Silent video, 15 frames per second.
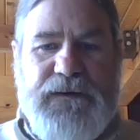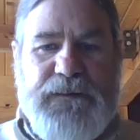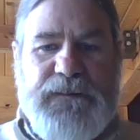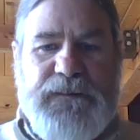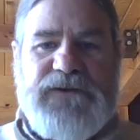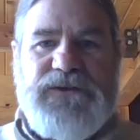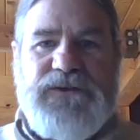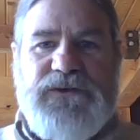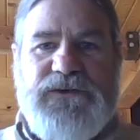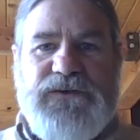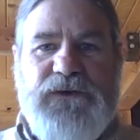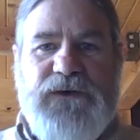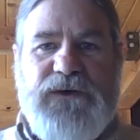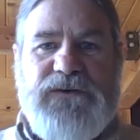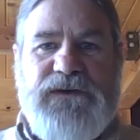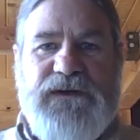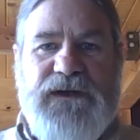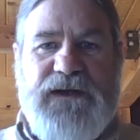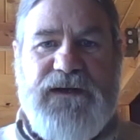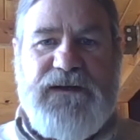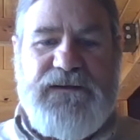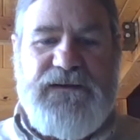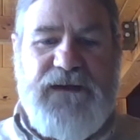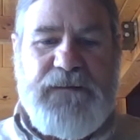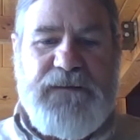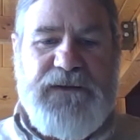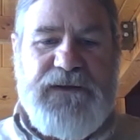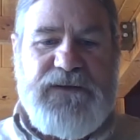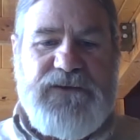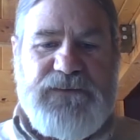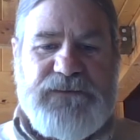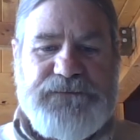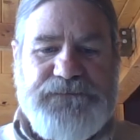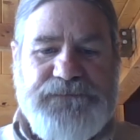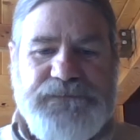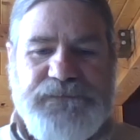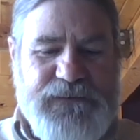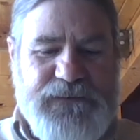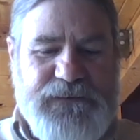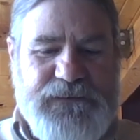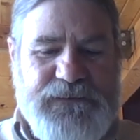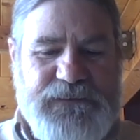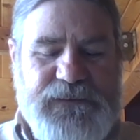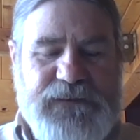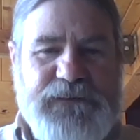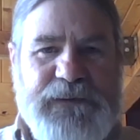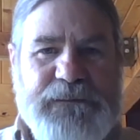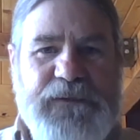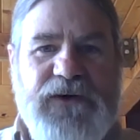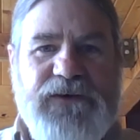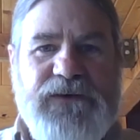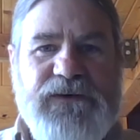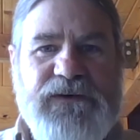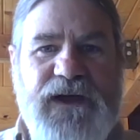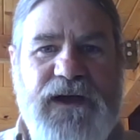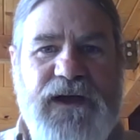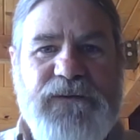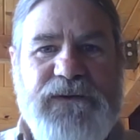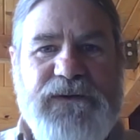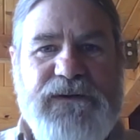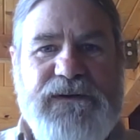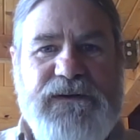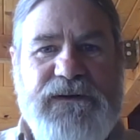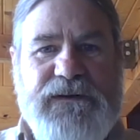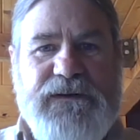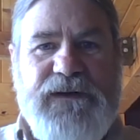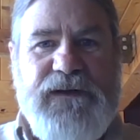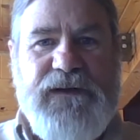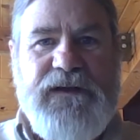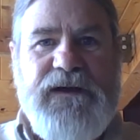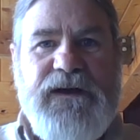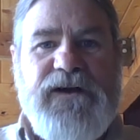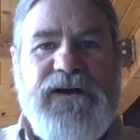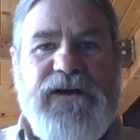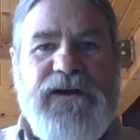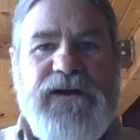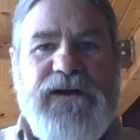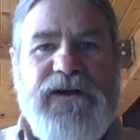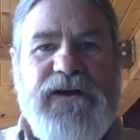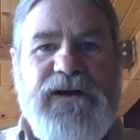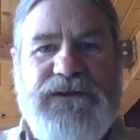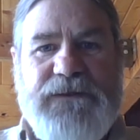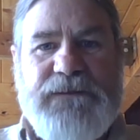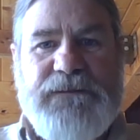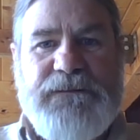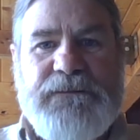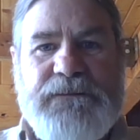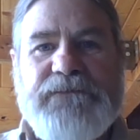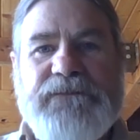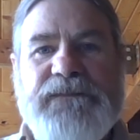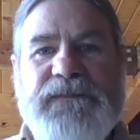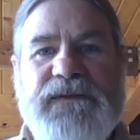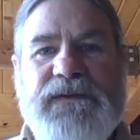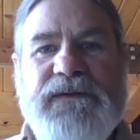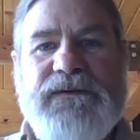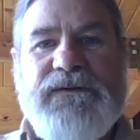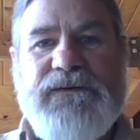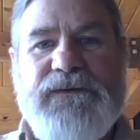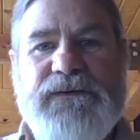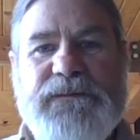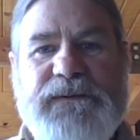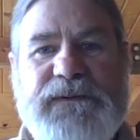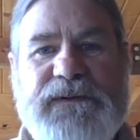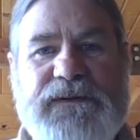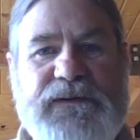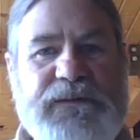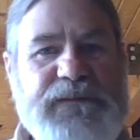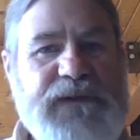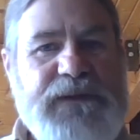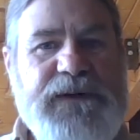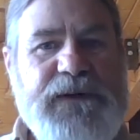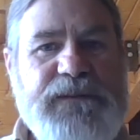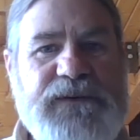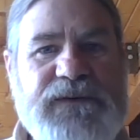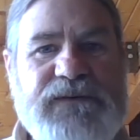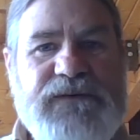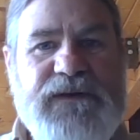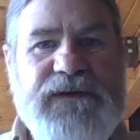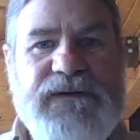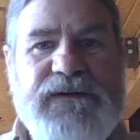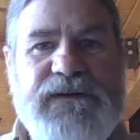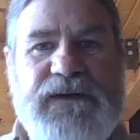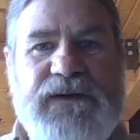picture as far as any kind of contamination. We partner a lot with the Uncompahgre Watershed group and have been a member of their